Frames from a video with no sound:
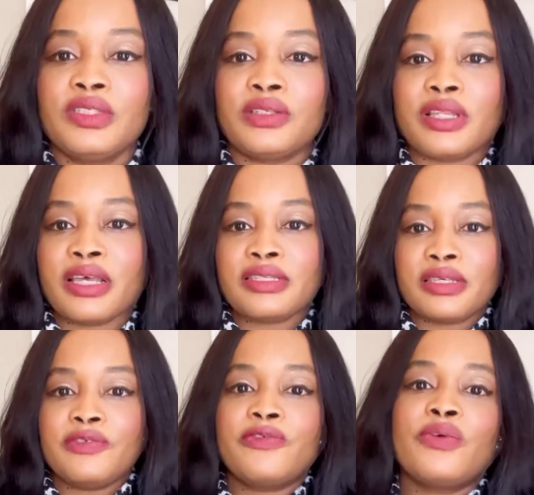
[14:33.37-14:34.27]
that's it
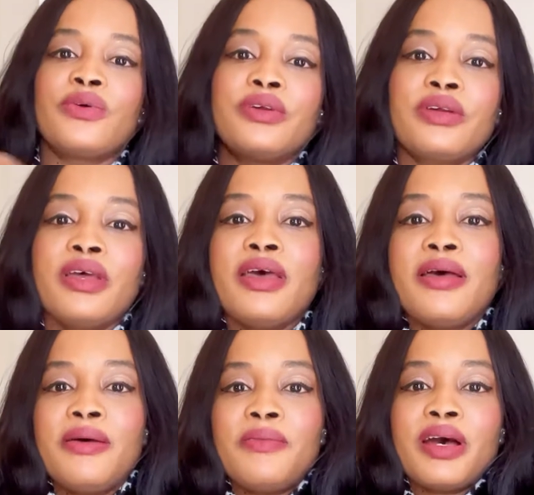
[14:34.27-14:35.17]
for
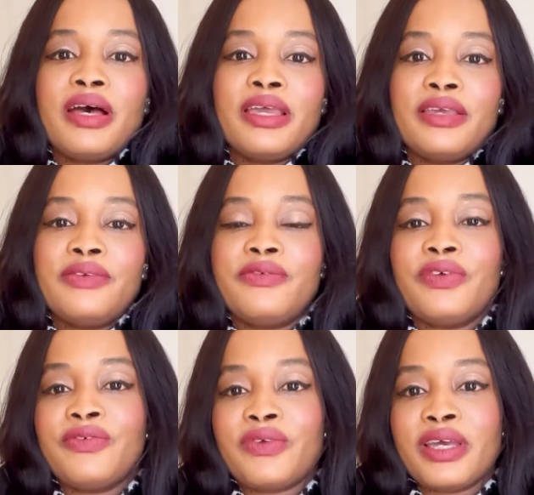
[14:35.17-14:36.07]
my
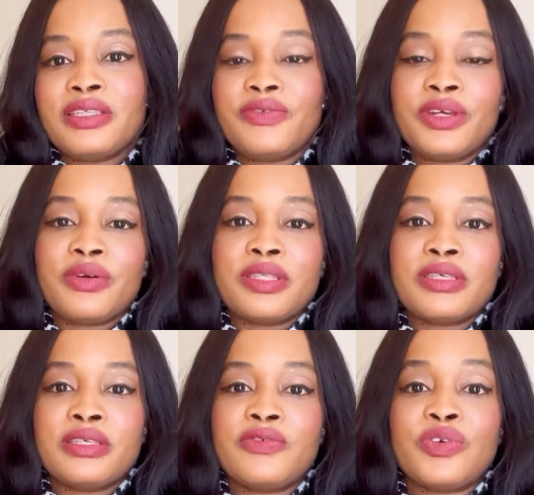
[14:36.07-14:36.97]
favorite
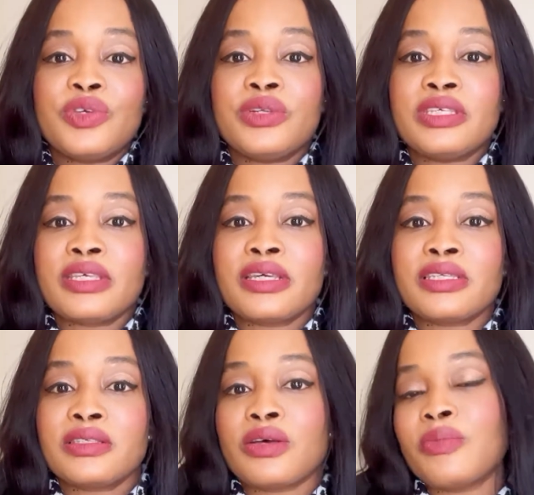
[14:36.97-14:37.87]
fragrances for
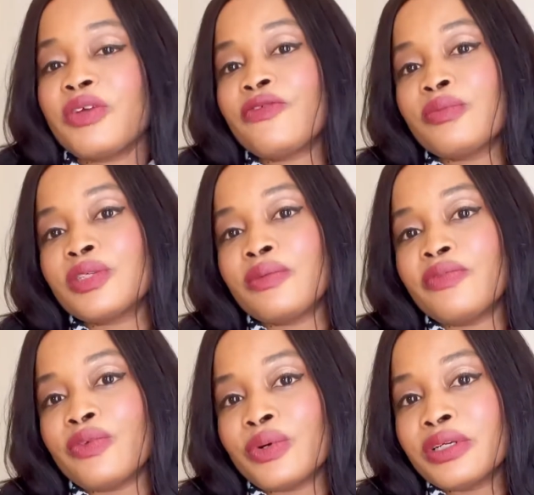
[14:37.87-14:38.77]
unisex coming from Tom
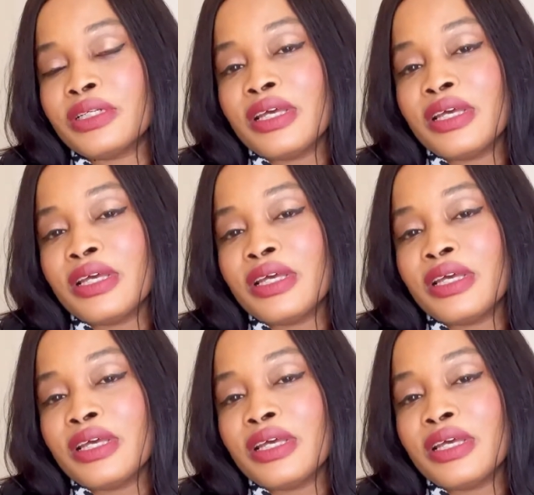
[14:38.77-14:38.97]
Ford.